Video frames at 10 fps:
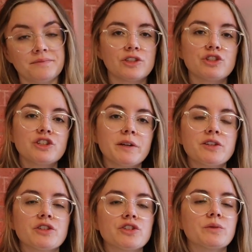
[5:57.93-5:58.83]
So just make
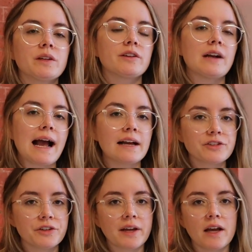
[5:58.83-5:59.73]
sure to either
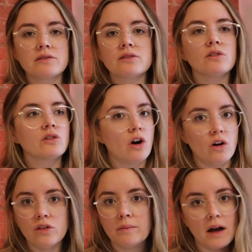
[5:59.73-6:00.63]
ask your council,
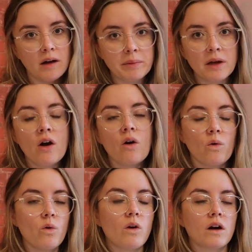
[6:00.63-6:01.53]
call them up,
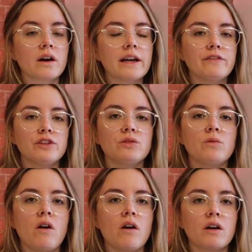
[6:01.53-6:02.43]
or if
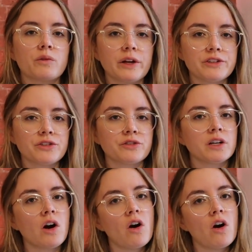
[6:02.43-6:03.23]
you are registering